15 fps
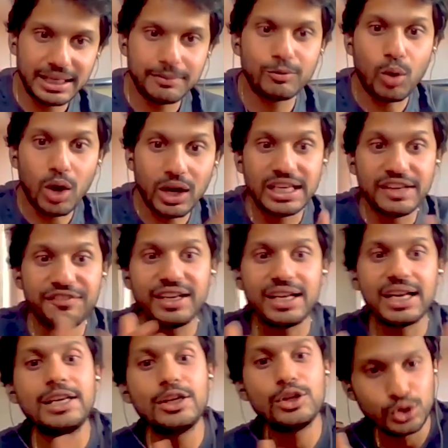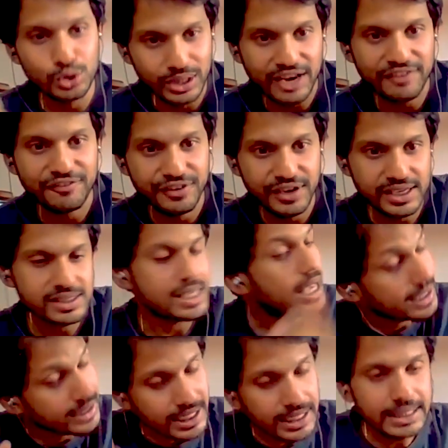team what difficulties you can face,
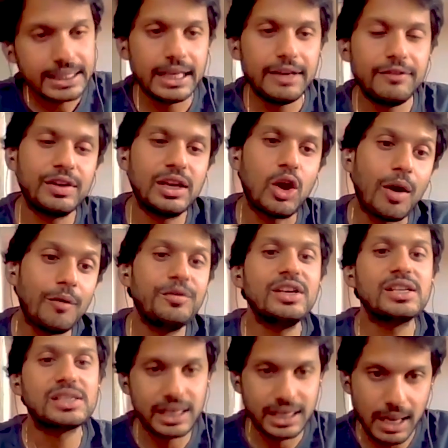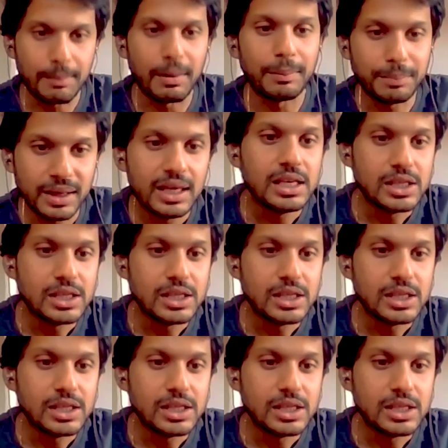then team will obviously come up.